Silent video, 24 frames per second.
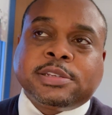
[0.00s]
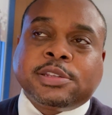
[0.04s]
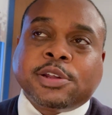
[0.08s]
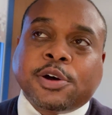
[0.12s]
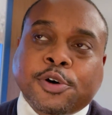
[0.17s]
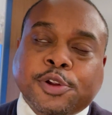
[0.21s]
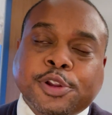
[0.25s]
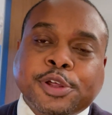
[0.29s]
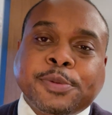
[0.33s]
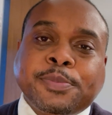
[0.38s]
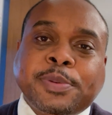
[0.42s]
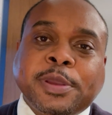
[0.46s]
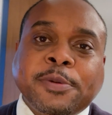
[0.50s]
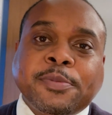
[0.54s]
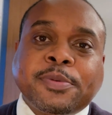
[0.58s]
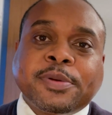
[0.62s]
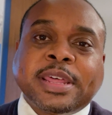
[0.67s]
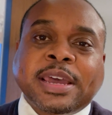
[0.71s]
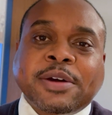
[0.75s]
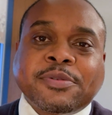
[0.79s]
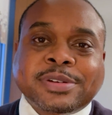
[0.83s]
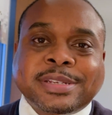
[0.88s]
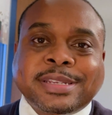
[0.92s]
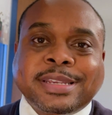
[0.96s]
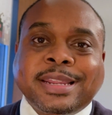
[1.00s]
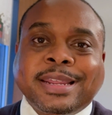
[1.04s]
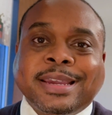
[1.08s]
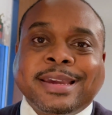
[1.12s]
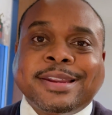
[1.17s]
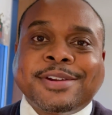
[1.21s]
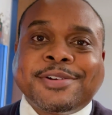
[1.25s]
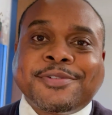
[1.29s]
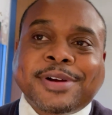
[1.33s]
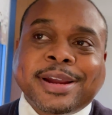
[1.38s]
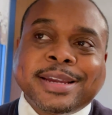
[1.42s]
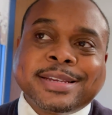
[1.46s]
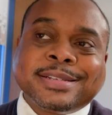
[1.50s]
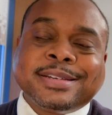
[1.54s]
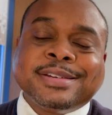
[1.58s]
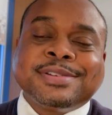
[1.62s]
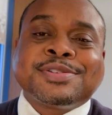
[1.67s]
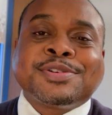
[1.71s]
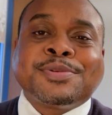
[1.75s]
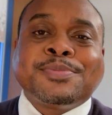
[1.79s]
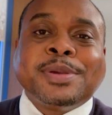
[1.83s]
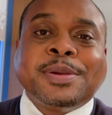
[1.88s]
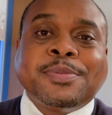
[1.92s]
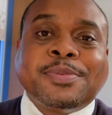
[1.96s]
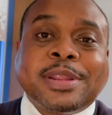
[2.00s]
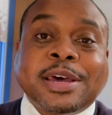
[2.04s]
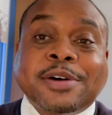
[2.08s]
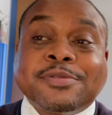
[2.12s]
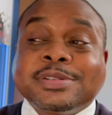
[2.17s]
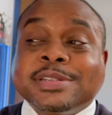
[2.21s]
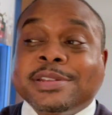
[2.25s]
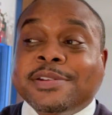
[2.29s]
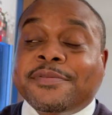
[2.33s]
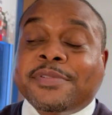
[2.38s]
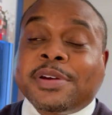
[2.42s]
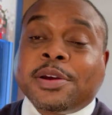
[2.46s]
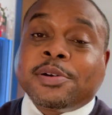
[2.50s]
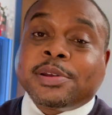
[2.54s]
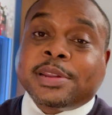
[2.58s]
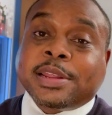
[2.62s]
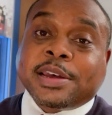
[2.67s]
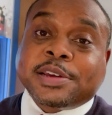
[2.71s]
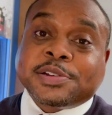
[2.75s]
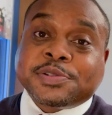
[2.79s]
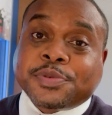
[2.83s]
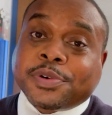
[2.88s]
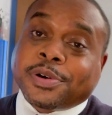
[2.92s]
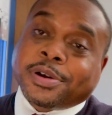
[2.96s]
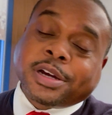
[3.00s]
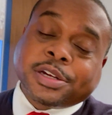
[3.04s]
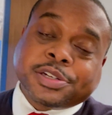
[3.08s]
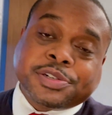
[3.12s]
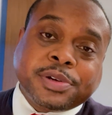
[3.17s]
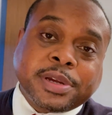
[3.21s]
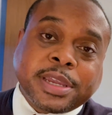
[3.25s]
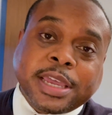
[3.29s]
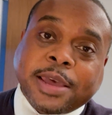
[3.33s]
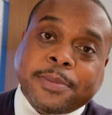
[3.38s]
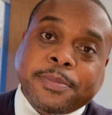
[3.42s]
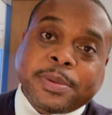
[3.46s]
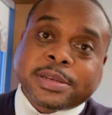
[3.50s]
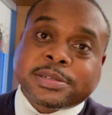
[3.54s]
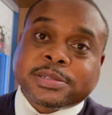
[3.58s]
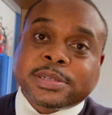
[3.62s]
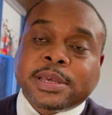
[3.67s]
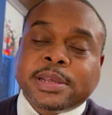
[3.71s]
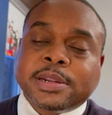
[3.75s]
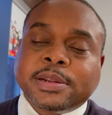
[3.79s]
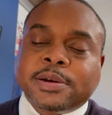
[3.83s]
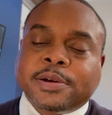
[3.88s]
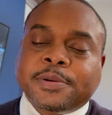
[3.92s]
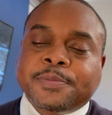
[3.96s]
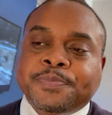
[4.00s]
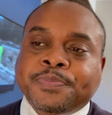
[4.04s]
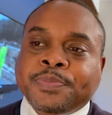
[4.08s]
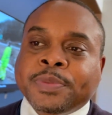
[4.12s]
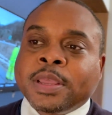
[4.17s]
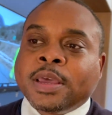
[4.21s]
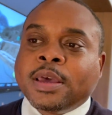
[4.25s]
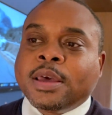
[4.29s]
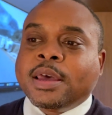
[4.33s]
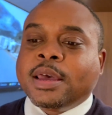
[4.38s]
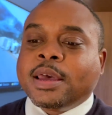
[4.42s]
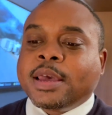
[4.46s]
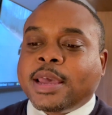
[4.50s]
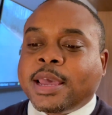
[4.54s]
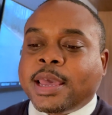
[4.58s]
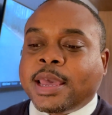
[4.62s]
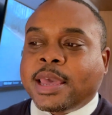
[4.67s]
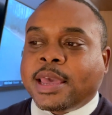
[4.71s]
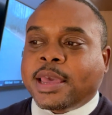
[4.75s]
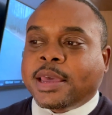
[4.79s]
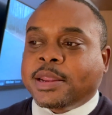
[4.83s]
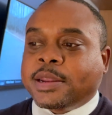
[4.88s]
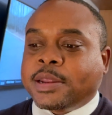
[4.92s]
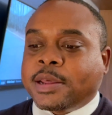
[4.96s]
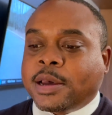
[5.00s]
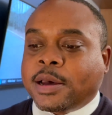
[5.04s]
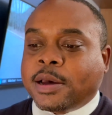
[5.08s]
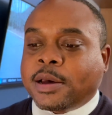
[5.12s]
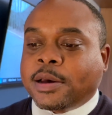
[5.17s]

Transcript: The only people that were sitting in the right seats are the people that was in the very last row, because you can't mess that up. And